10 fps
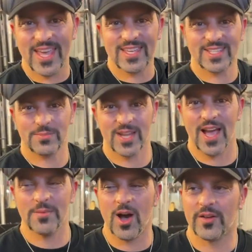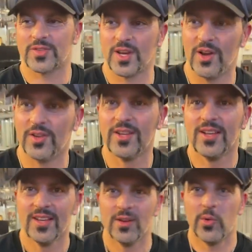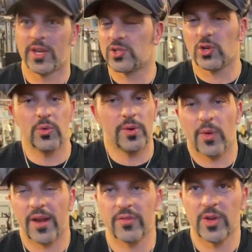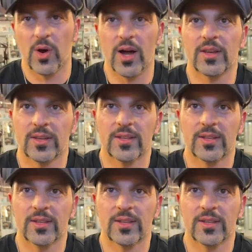taking some time off, so we can do whatever you want.